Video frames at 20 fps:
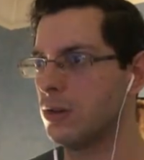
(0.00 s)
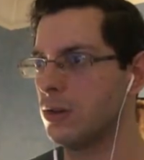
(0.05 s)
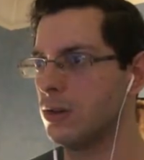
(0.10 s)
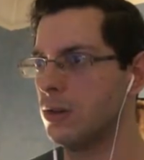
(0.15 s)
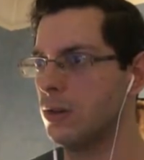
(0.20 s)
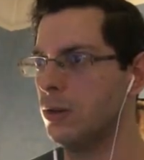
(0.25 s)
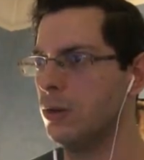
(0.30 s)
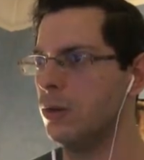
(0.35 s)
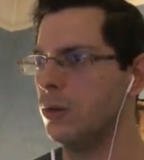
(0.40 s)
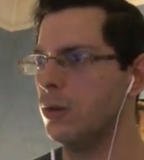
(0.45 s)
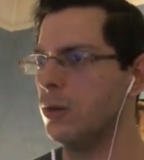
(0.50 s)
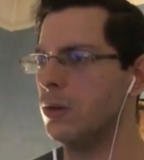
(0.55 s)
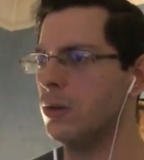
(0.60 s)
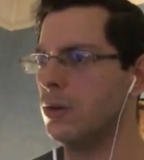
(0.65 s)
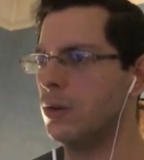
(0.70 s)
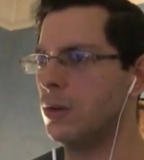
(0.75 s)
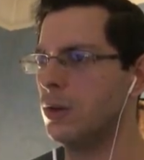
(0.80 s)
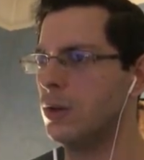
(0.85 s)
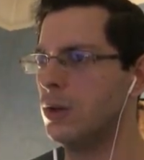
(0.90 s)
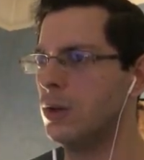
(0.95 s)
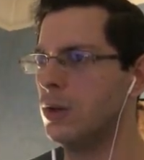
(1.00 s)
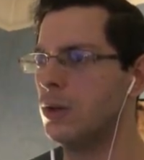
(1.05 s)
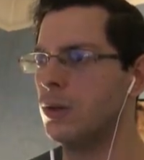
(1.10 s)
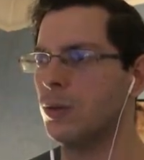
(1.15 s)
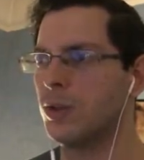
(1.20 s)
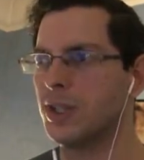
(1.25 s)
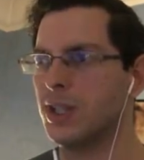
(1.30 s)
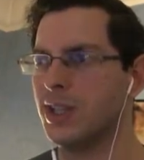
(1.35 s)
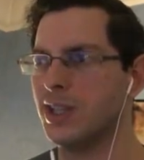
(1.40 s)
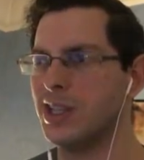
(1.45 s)
Oh.
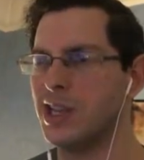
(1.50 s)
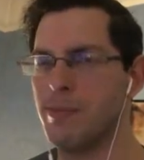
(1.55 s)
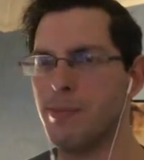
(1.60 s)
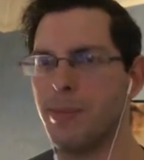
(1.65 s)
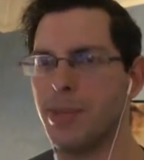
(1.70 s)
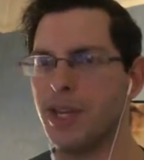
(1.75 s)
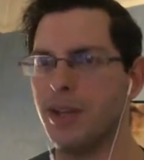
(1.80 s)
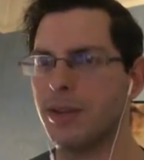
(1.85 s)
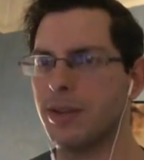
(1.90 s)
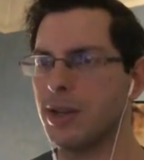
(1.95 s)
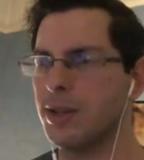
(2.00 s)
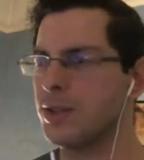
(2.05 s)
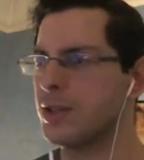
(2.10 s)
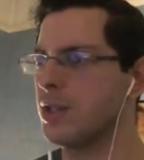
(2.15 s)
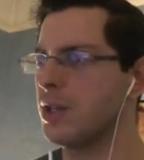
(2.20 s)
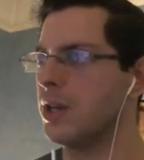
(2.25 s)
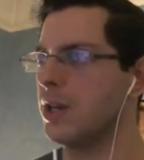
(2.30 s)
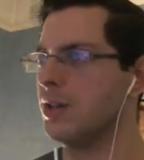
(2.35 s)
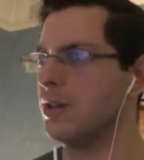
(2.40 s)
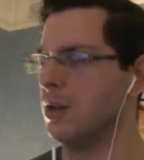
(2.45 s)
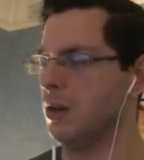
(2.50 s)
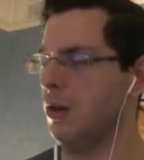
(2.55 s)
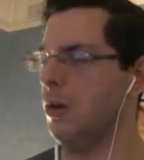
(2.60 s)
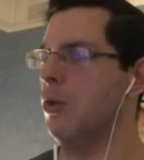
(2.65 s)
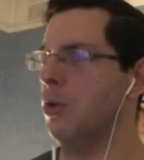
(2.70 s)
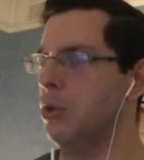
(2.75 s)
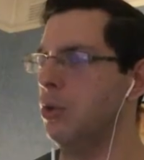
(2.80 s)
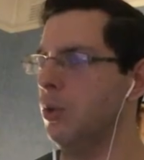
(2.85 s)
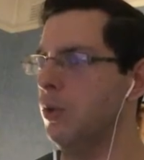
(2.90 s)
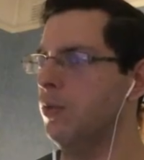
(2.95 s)
What a lumpy thud she had.
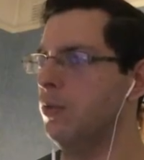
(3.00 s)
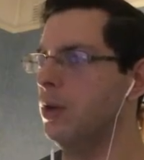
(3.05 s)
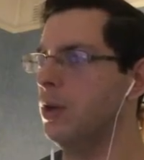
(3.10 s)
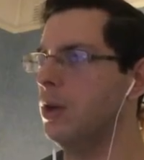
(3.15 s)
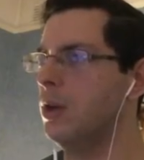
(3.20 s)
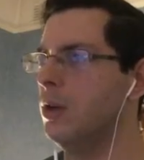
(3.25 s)
Good off.